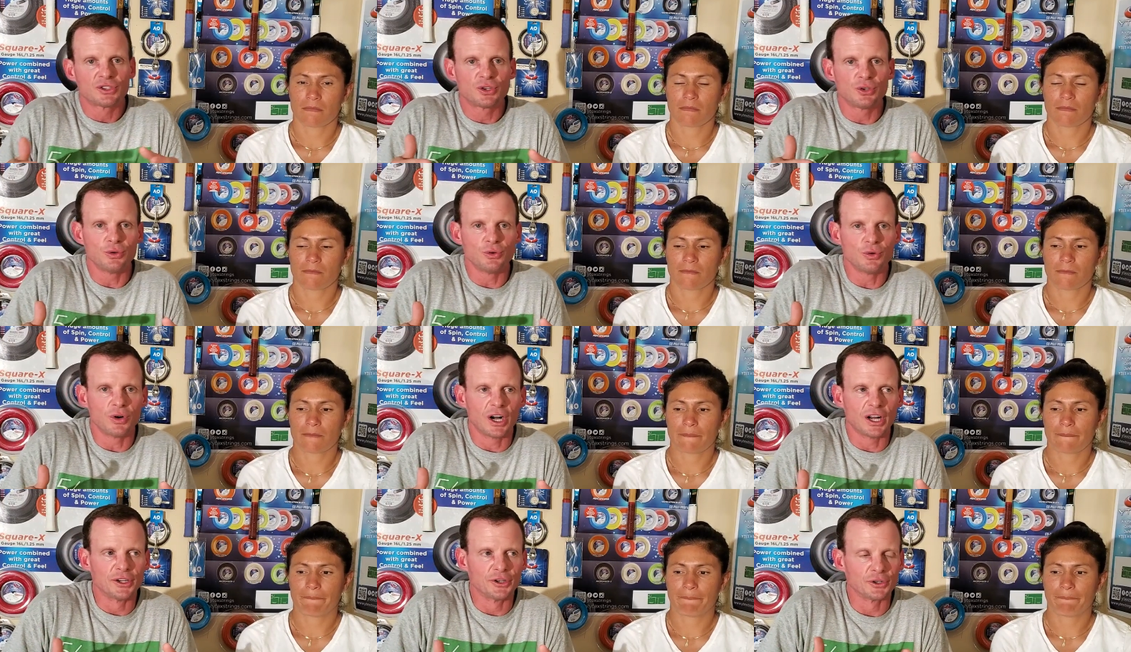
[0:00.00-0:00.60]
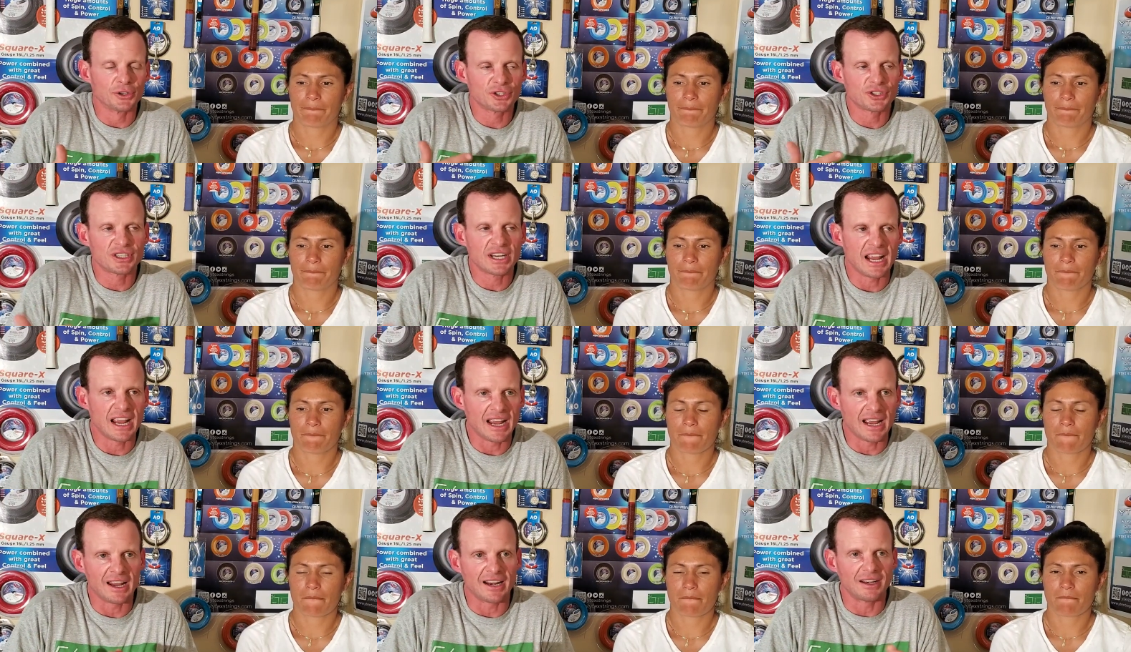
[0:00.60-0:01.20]
Speaker 1: to
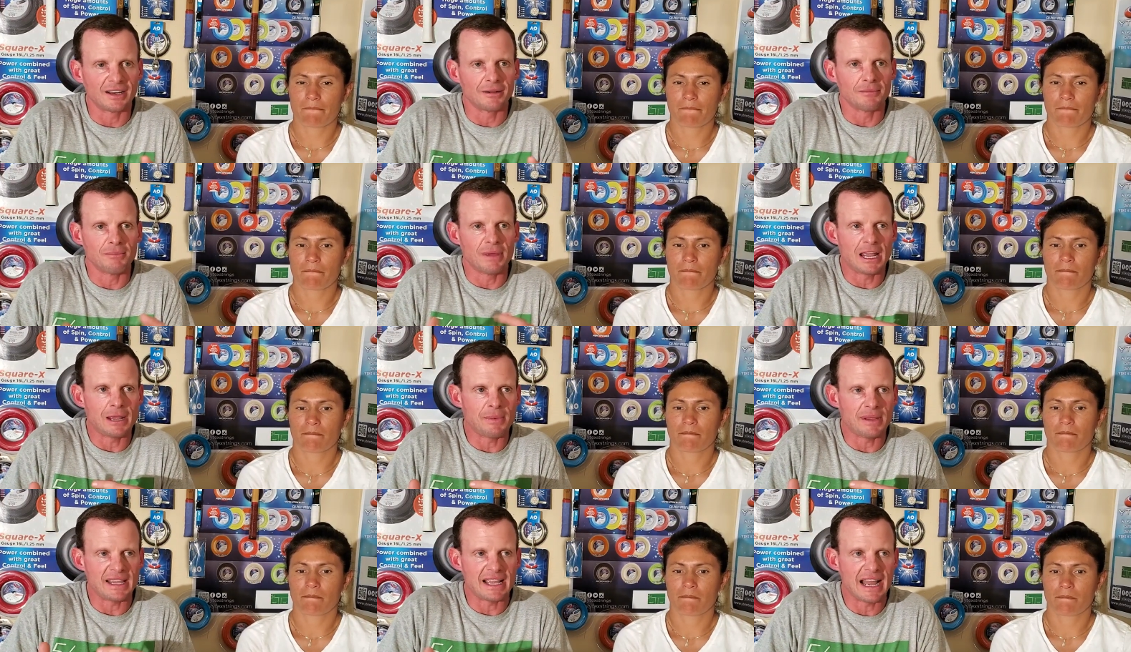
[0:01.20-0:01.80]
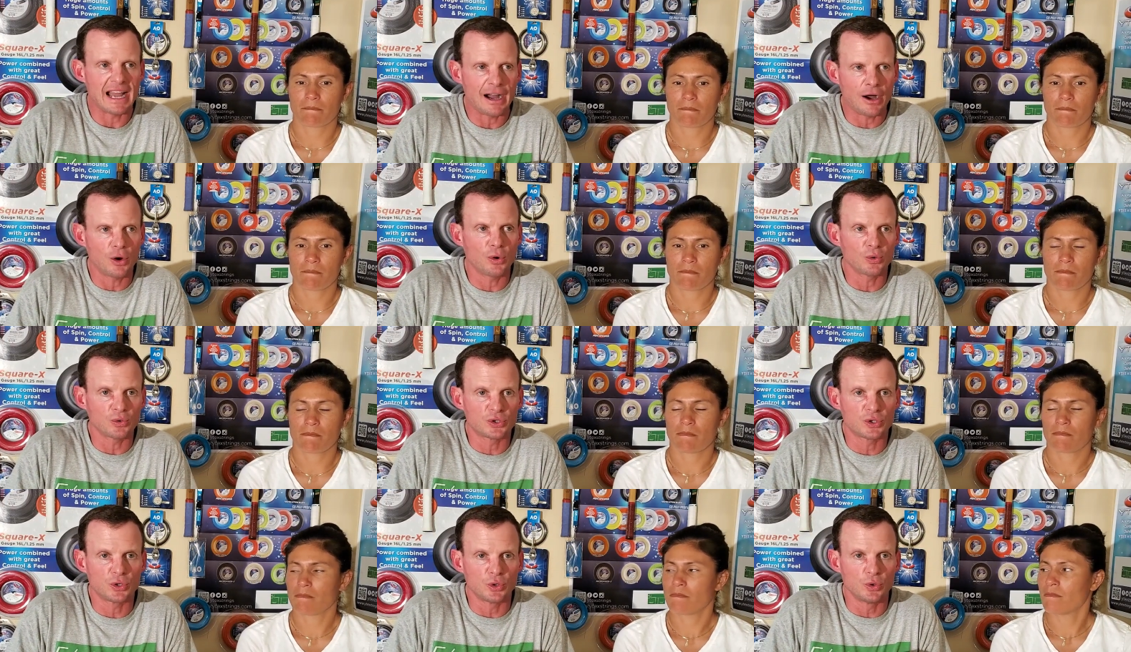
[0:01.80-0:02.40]
understand maybe
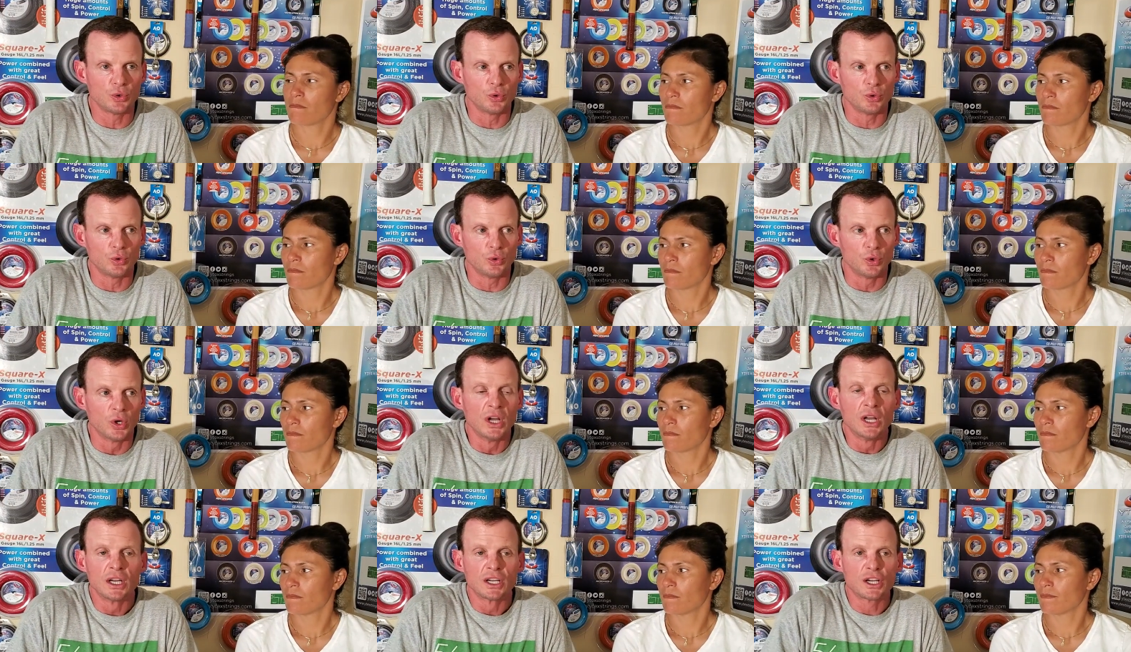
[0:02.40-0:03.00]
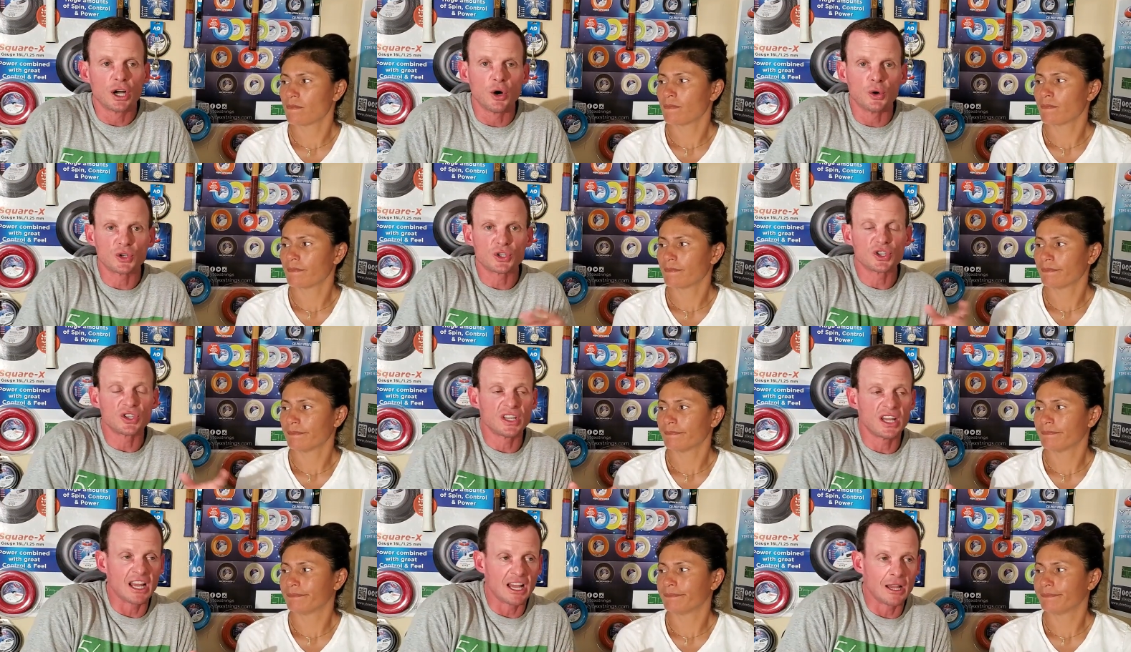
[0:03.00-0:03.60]
how to
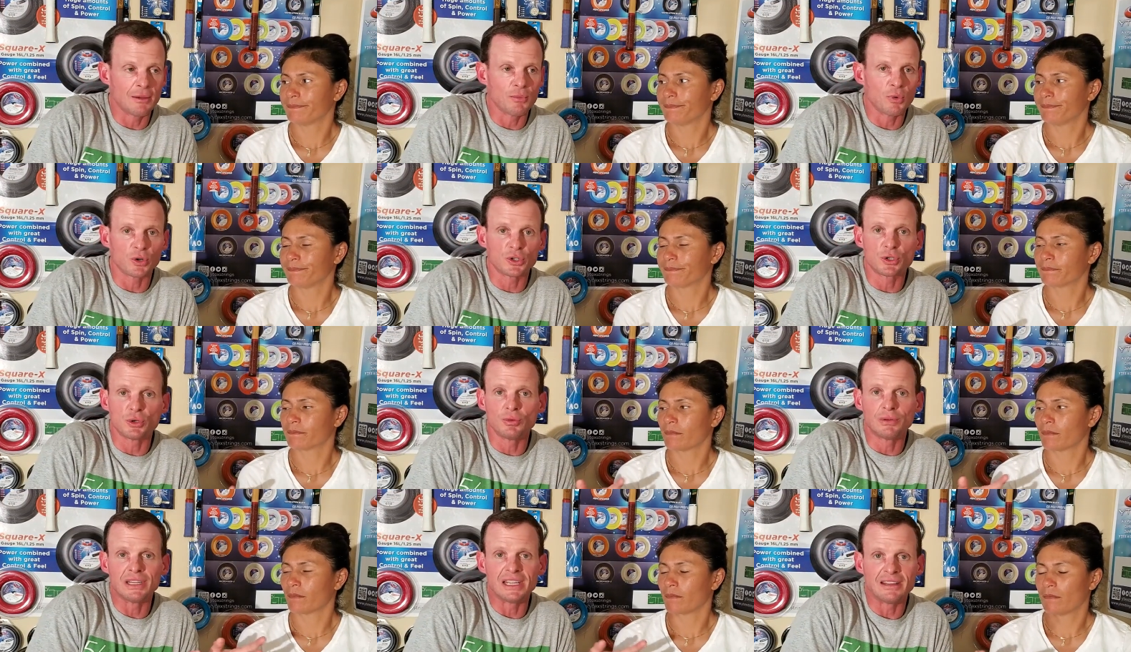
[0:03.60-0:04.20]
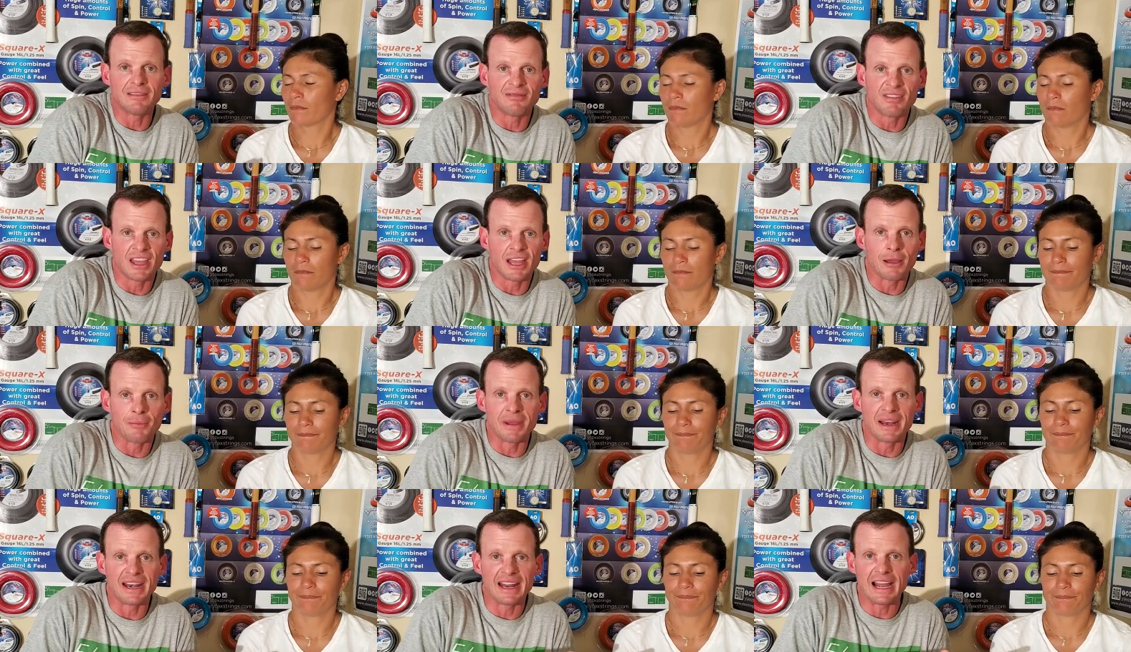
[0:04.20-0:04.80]
coach them or to lead
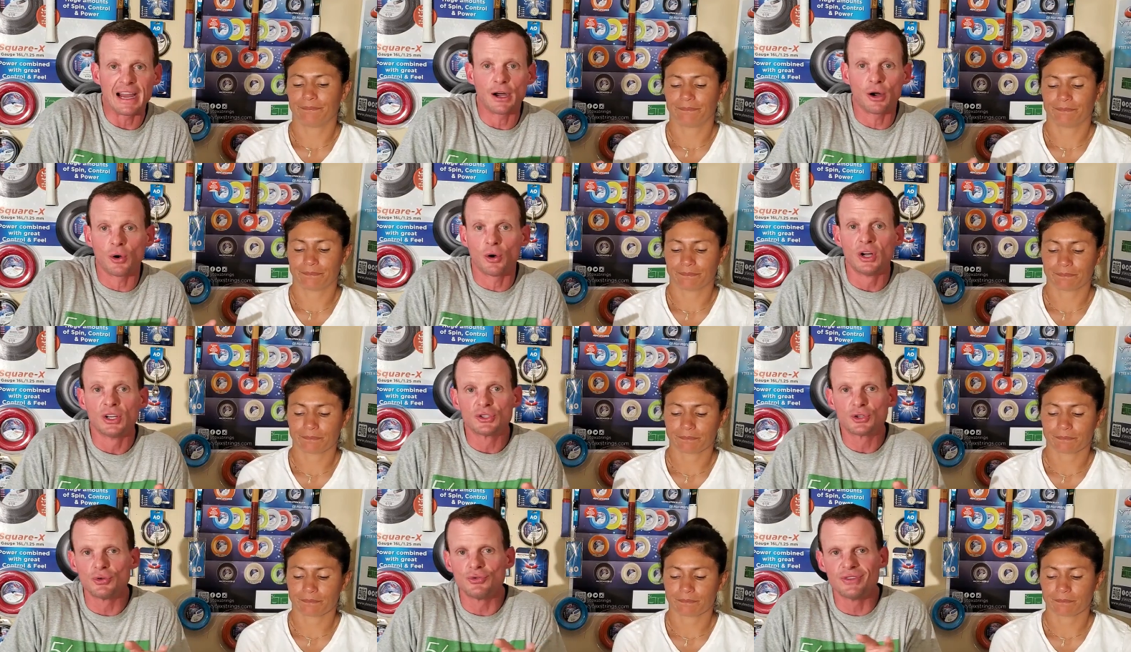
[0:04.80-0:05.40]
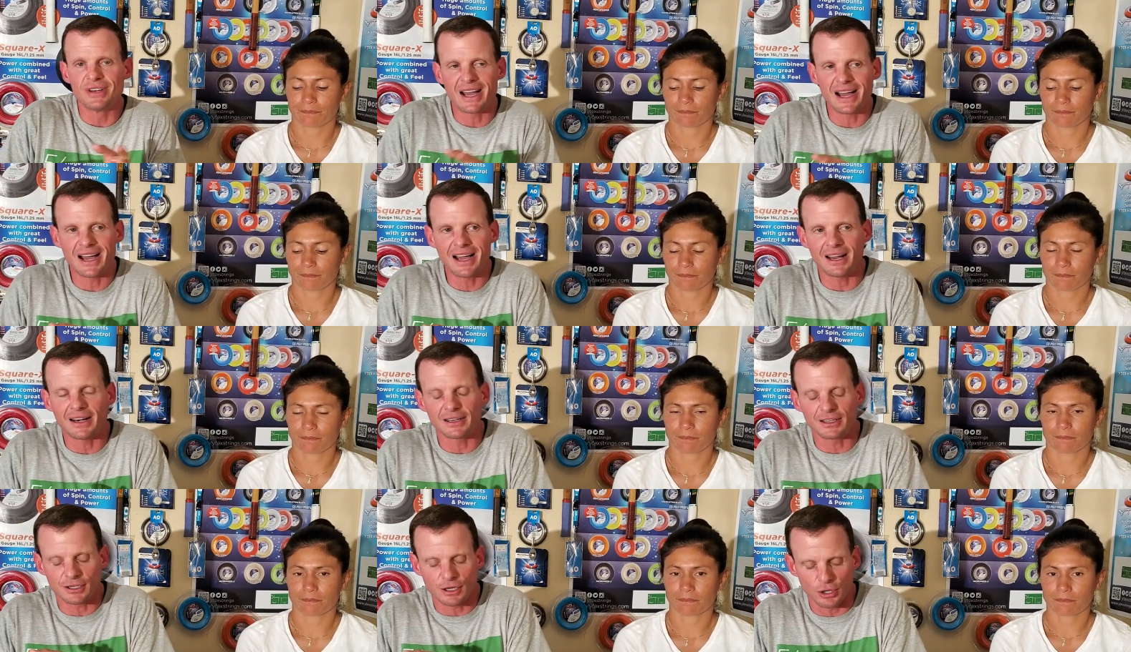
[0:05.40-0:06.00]
them and how to
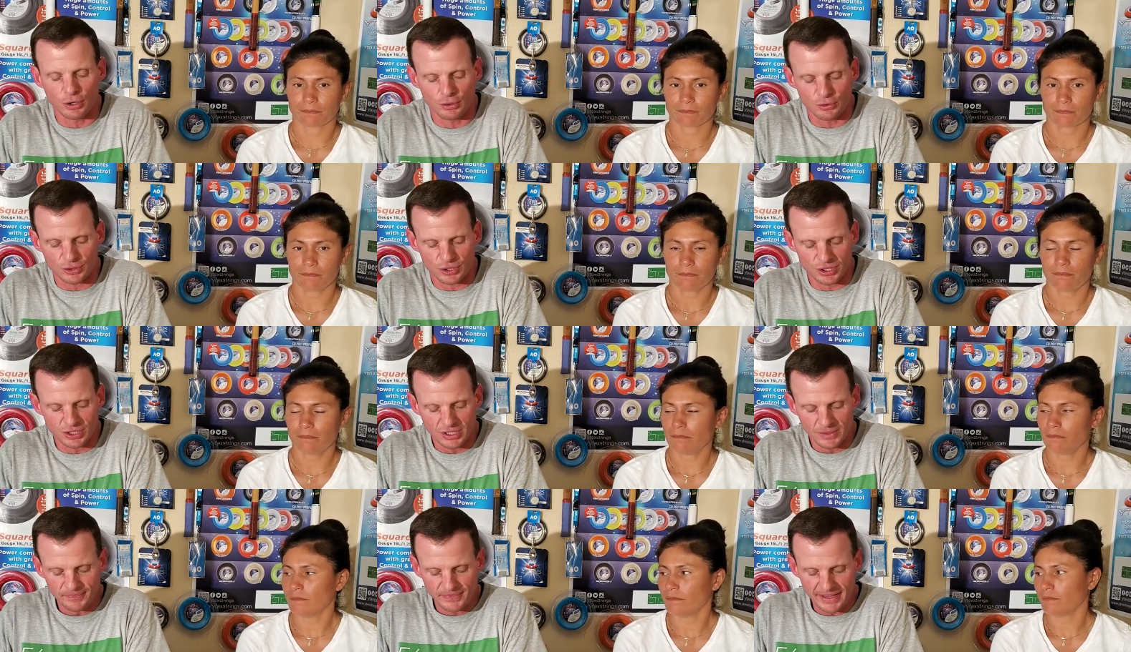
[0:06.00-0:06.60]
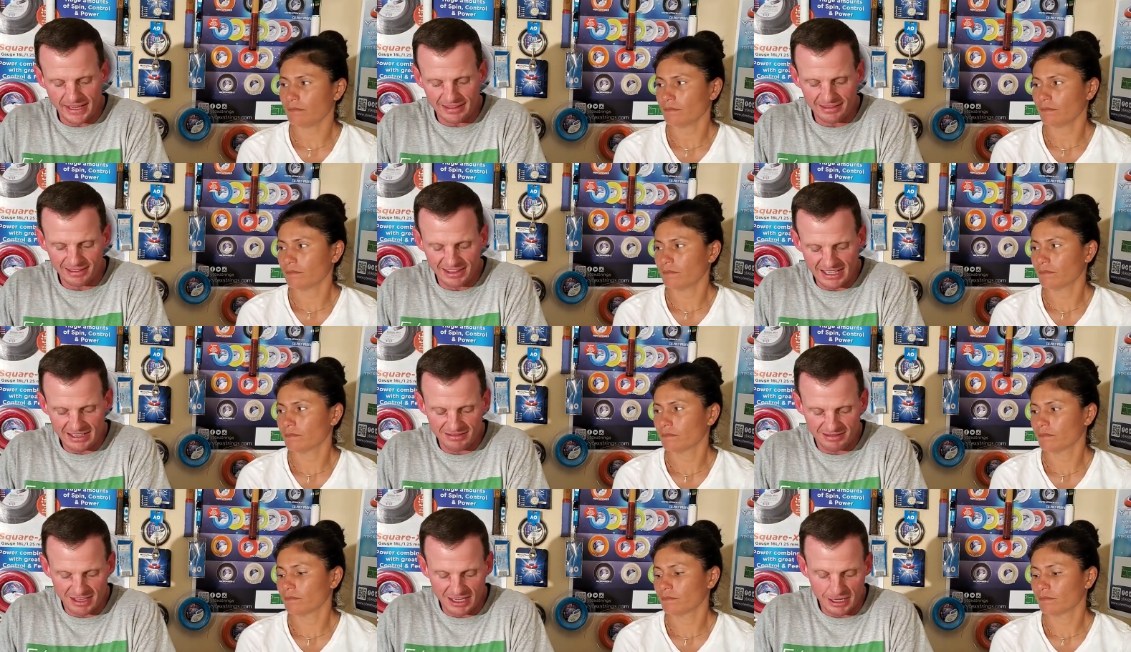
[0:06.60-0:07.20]
not coach and
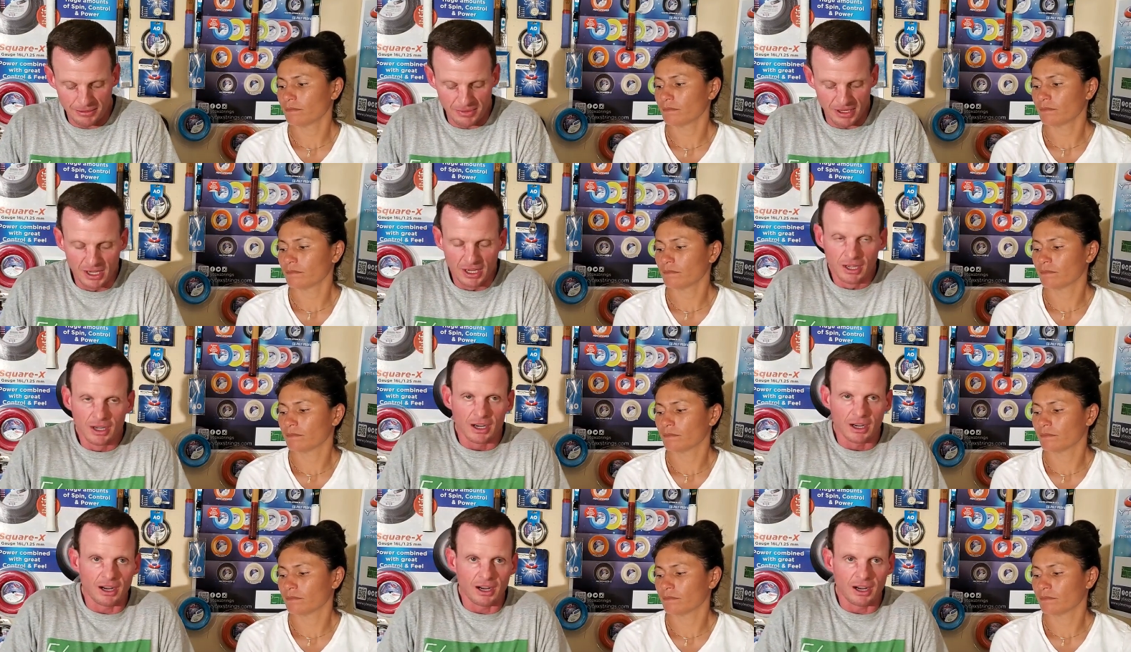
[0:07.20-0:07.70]
lead them.